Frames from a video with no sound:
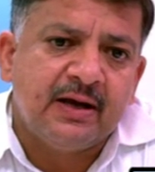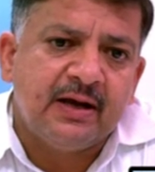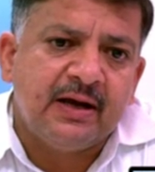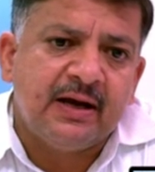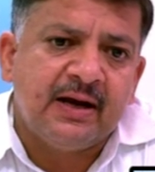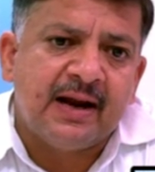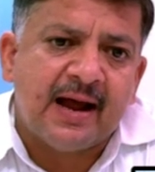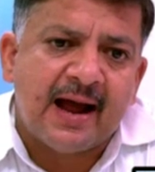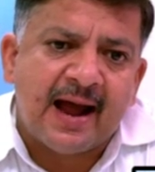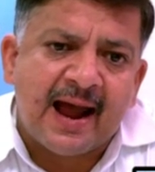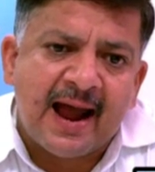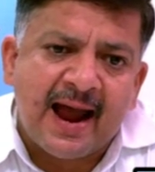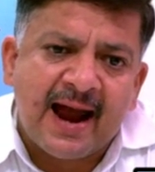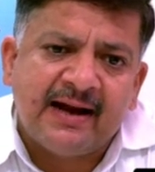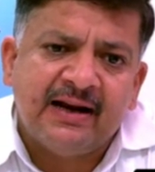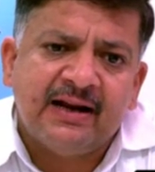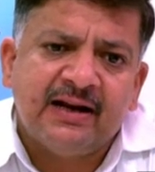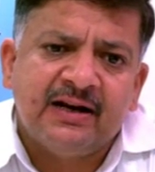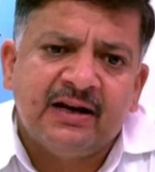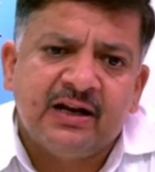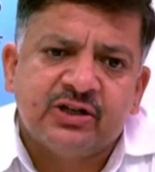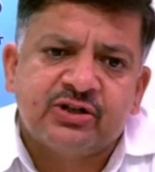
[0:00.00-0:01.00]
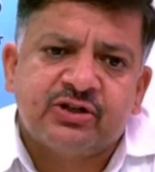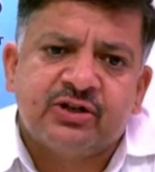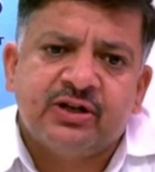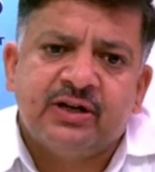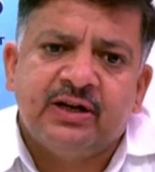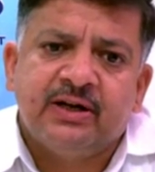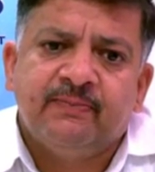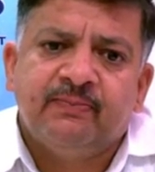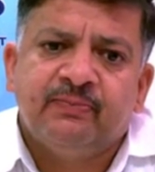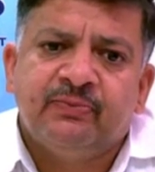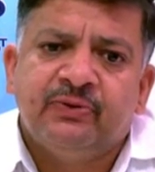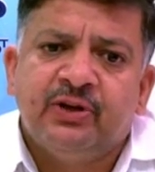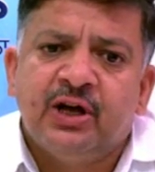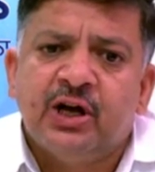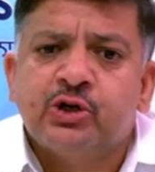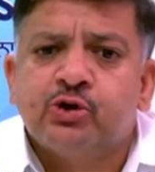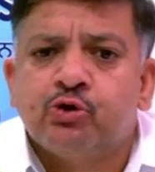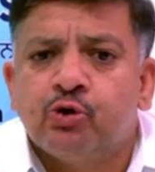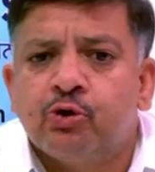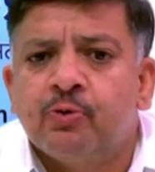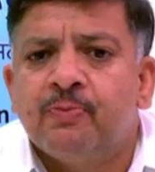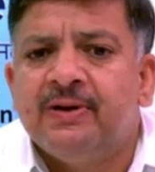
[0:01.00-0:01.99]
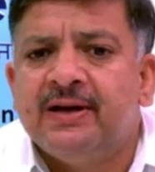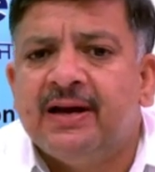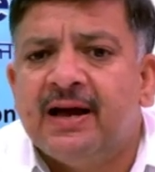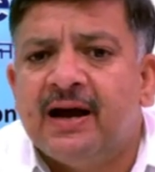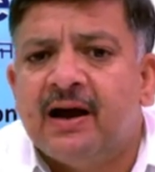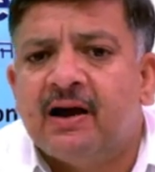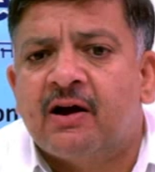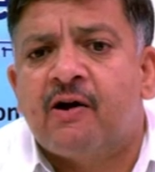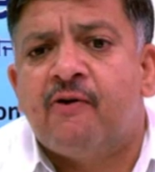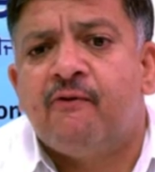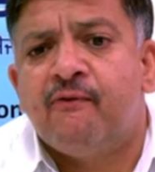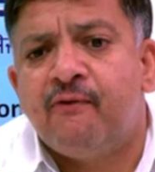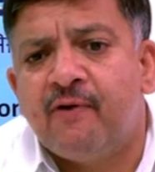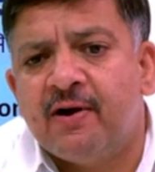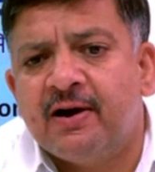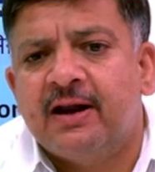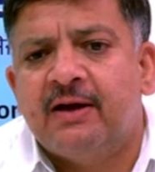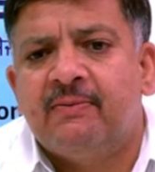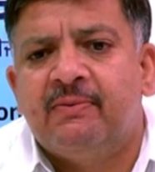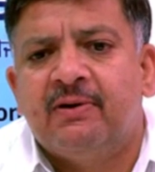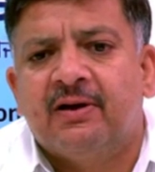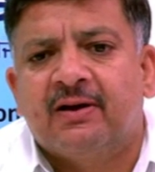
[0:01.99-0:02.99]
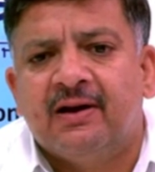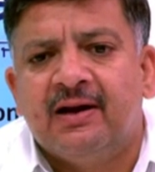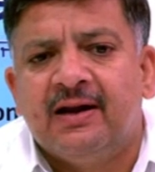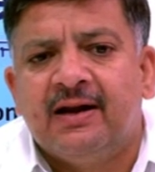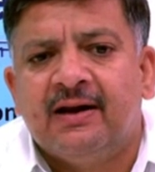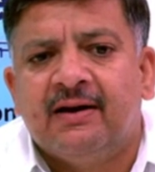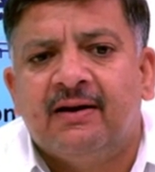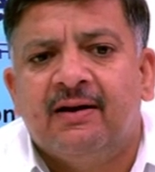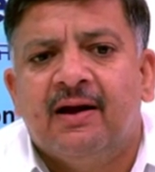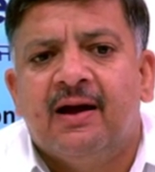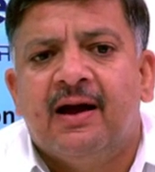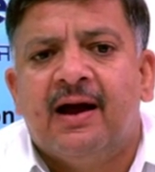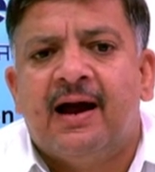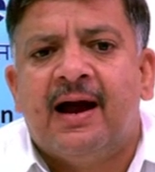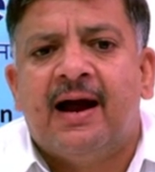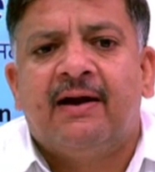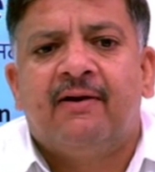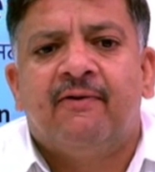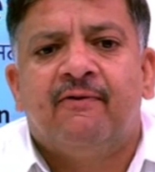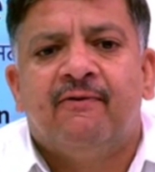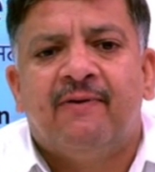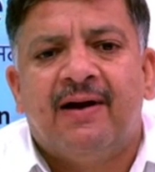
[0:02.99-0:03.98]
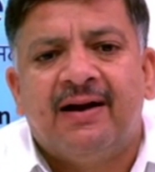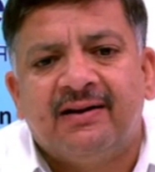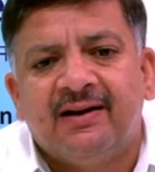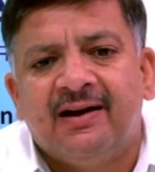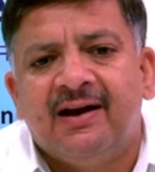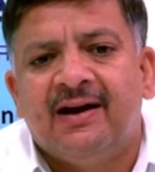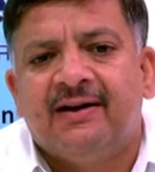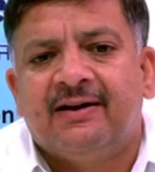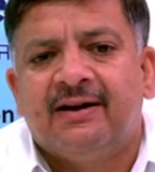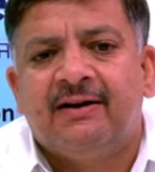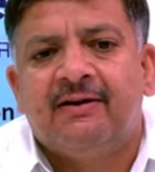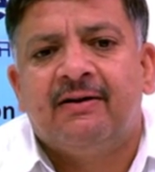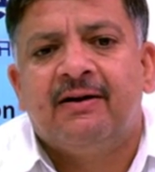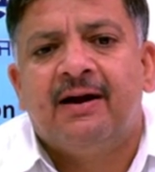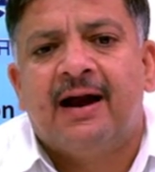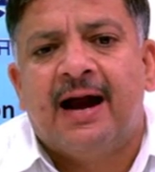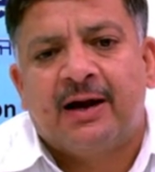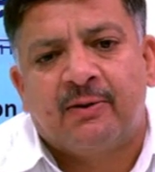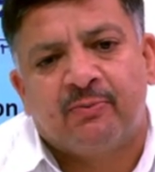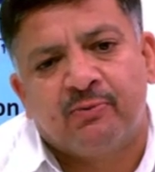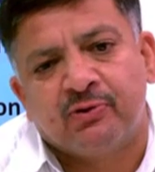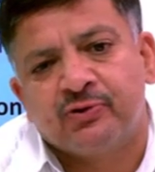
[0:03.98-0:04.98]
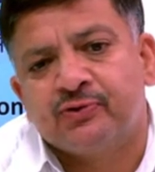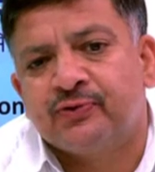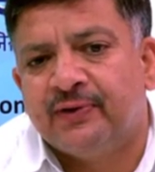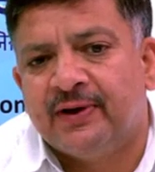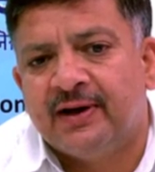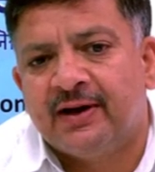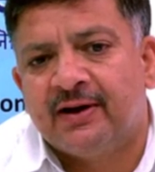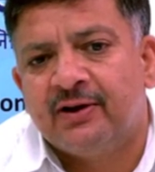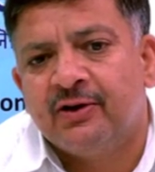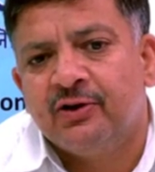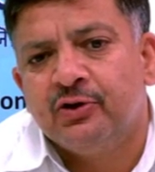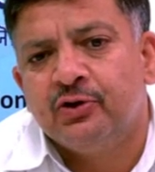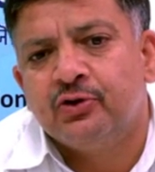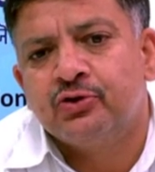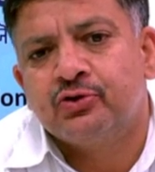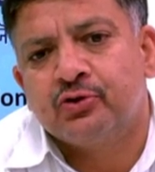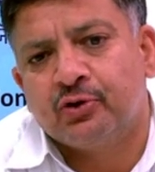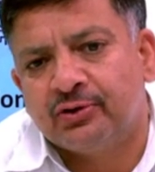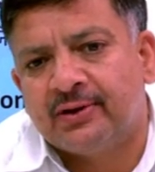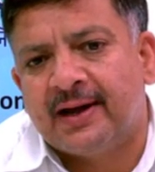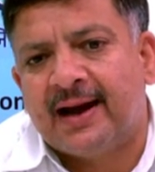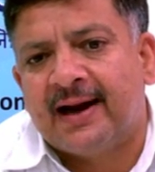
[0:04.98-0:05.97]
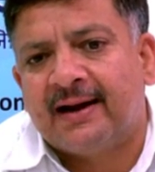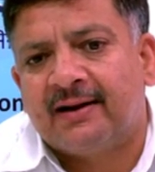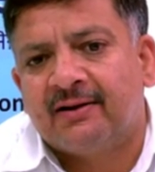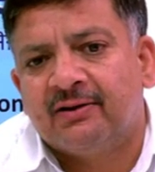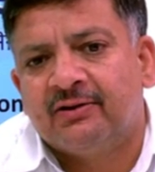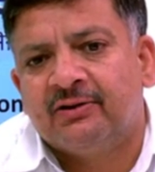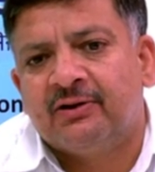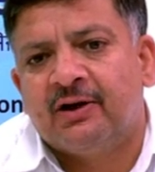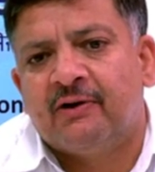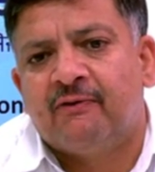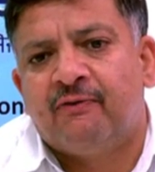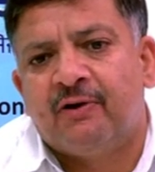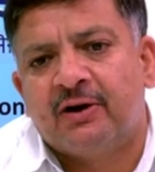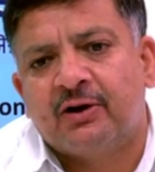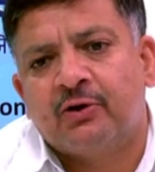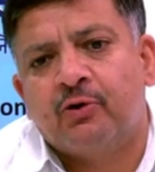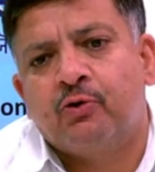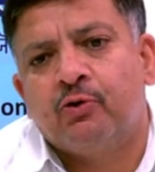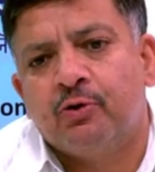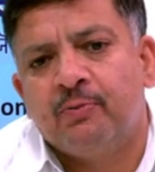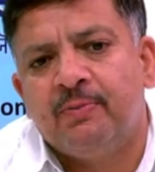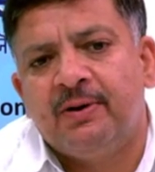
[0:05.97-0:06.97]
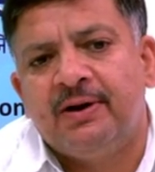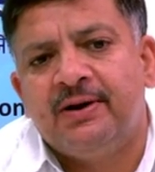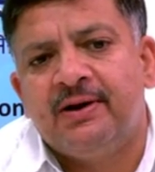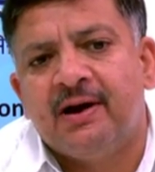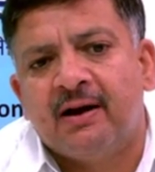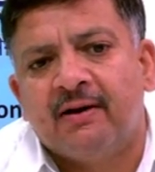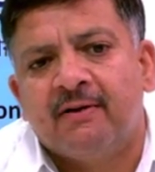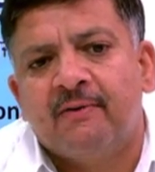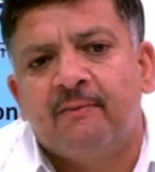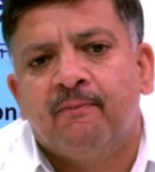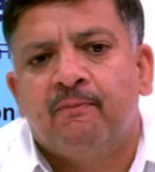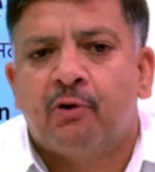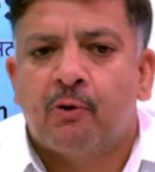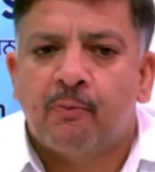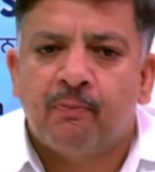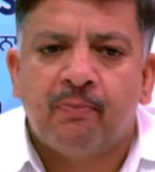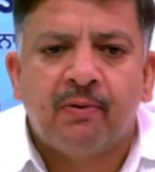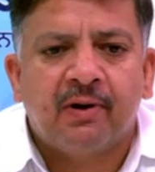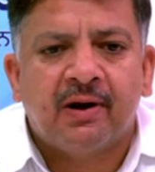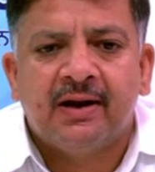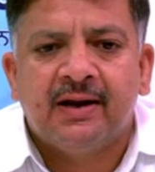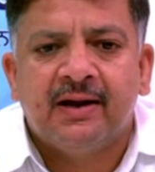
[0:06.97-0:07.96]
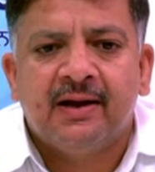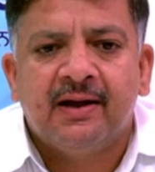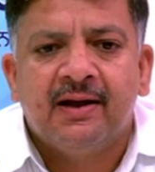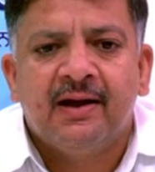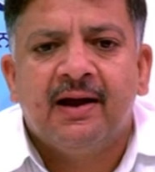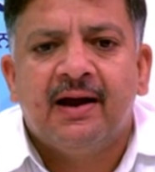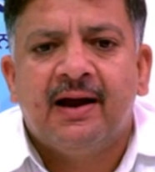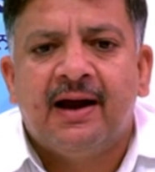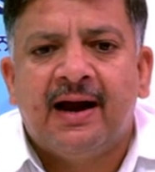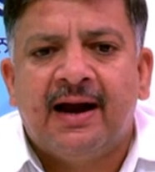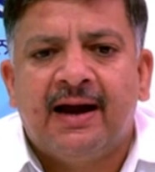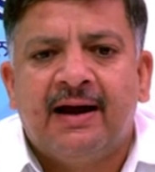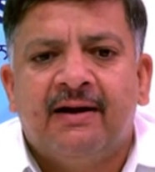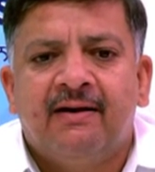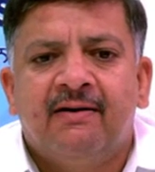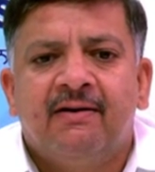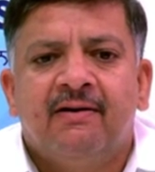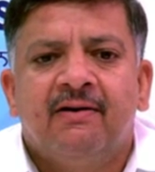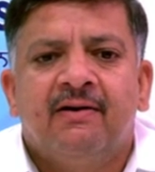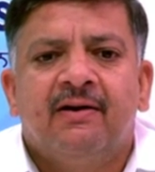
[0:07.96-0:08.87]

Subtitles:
In an industry, there should be a comfortable, clean and ventilated atmosphere so that the work could be done properly and